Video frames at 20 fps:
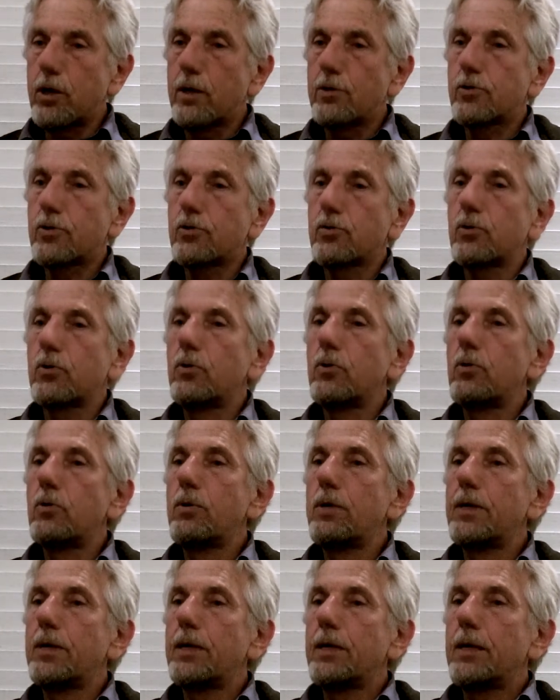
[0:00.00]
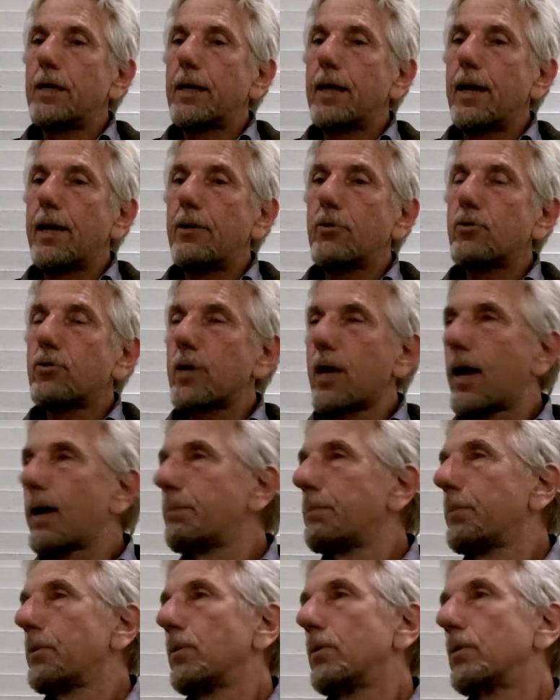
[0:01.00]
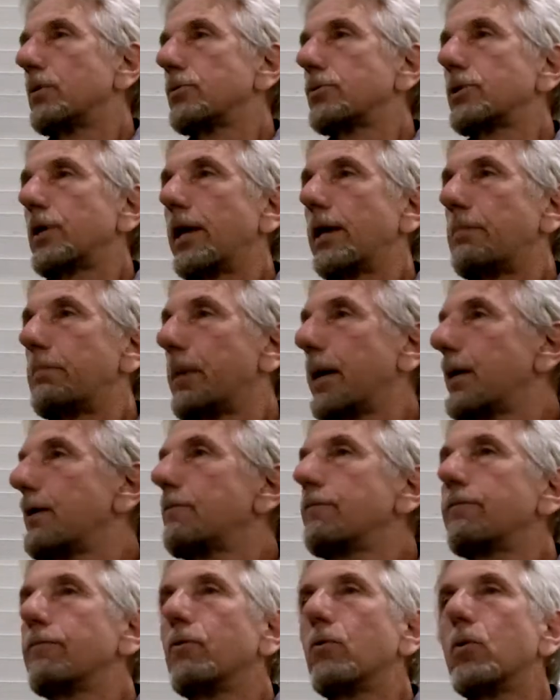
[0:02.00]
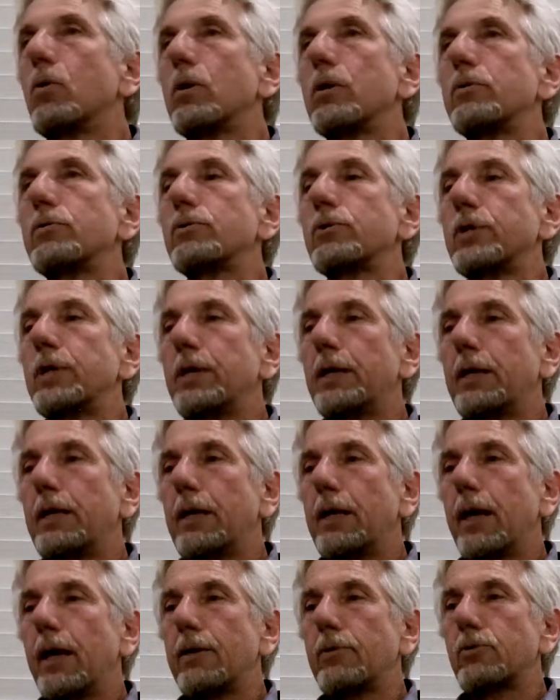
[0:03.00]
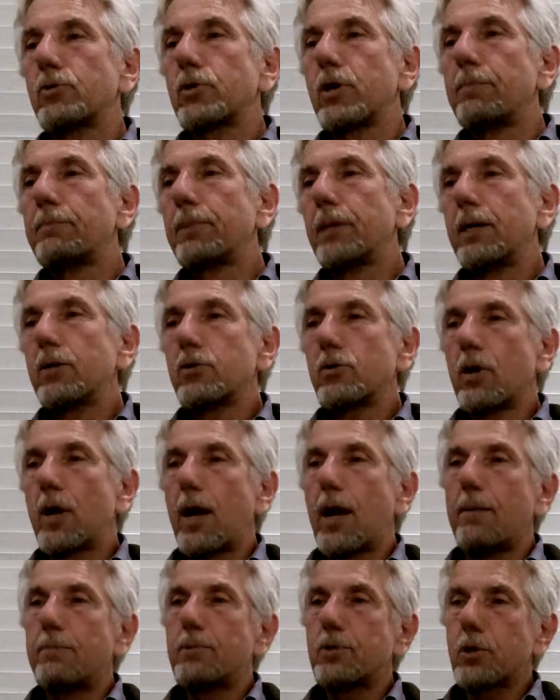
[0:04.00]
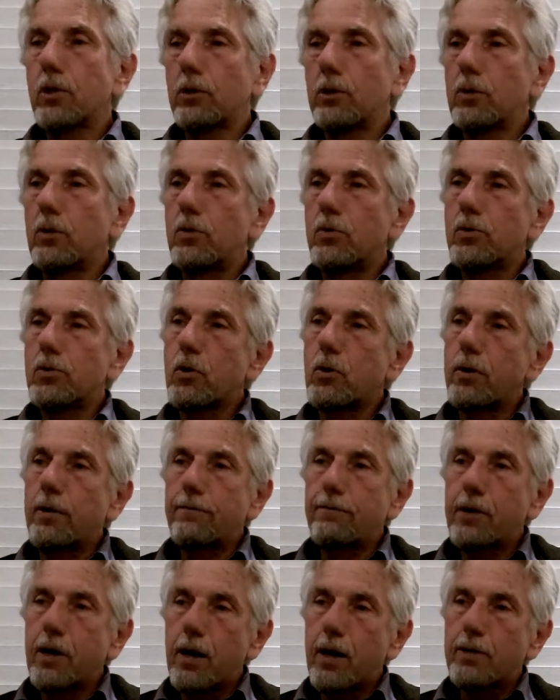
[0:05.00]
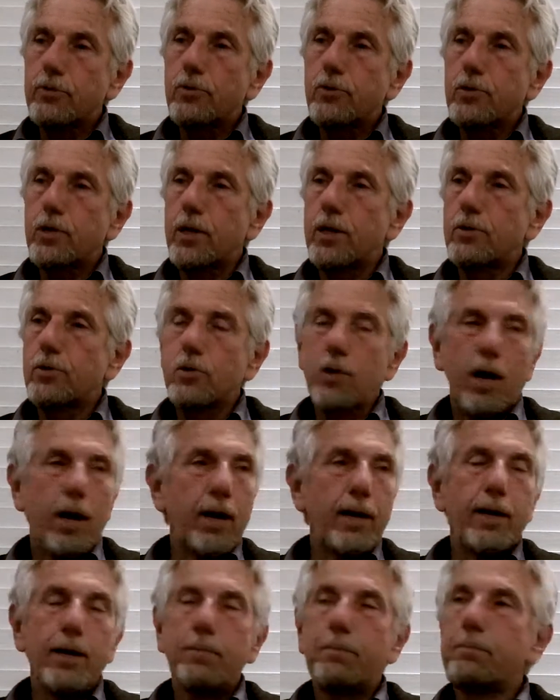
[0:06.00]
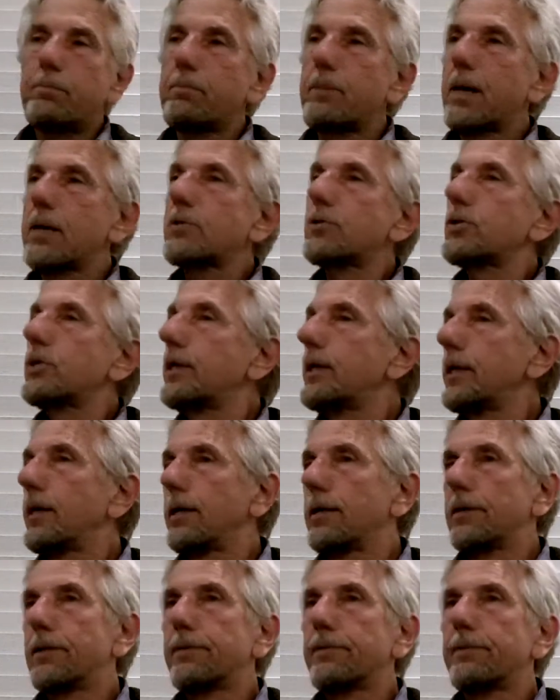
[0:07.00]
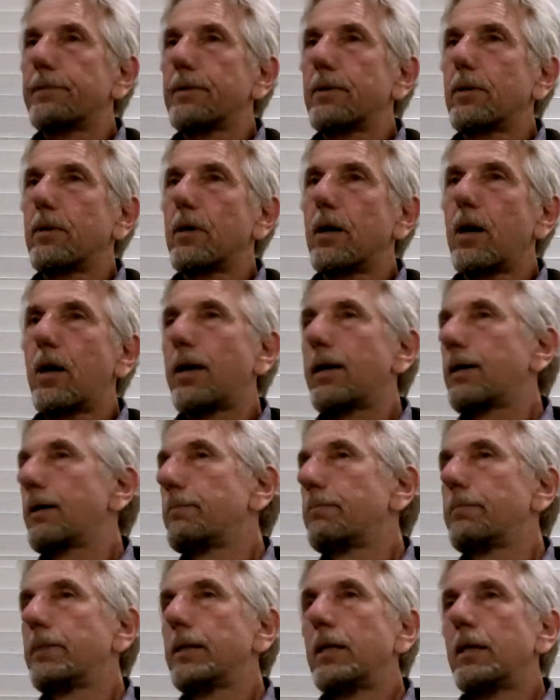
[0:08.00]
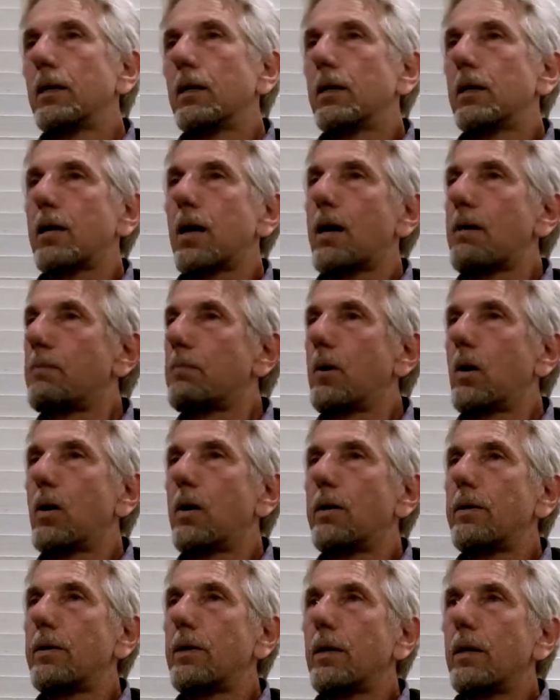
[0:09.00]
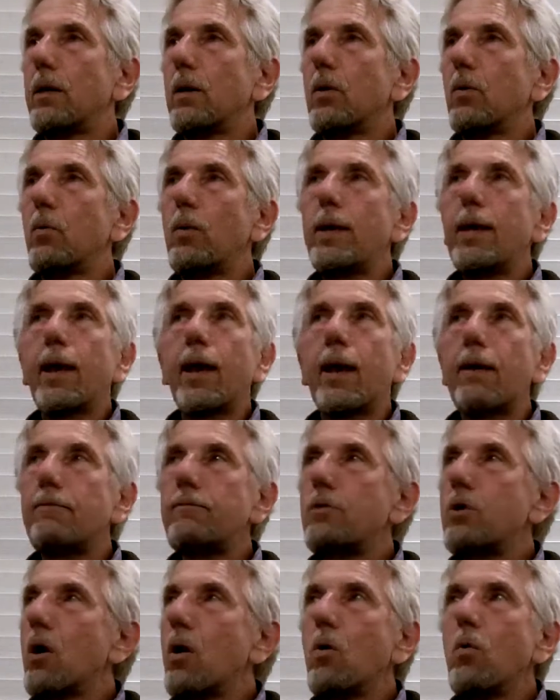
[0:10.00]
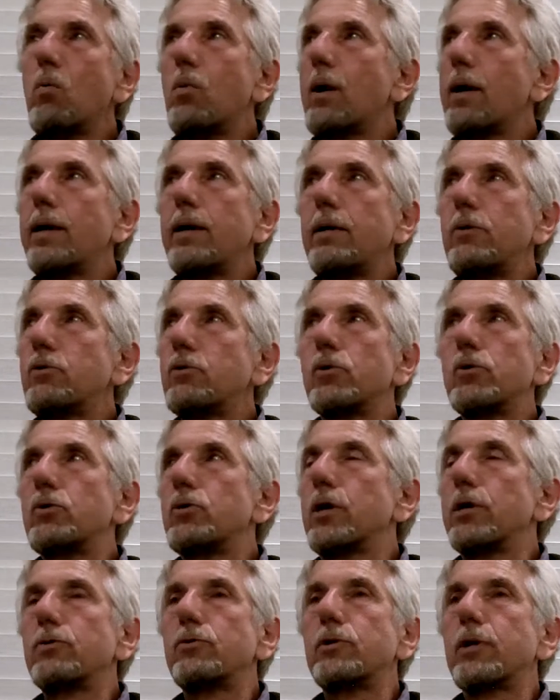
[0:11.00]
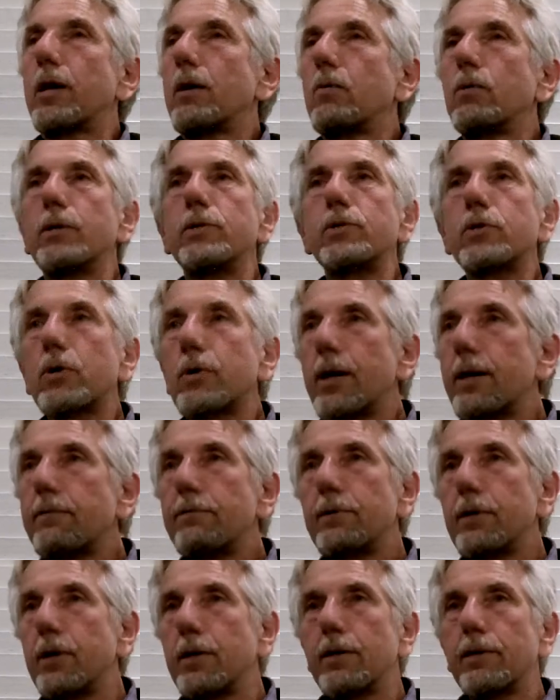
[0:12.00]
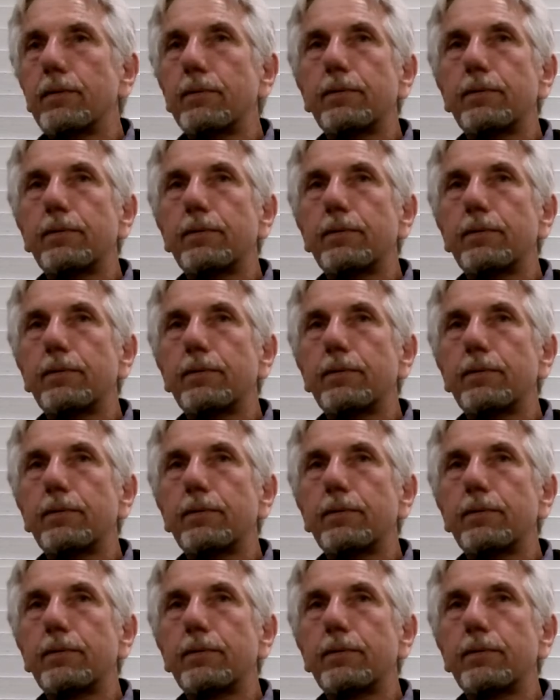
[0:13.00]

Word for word: us through examples and metaphors, and some things are absolute. So if God says, I am Basir, or I am Rahman, we have no way to judge that whatsoever.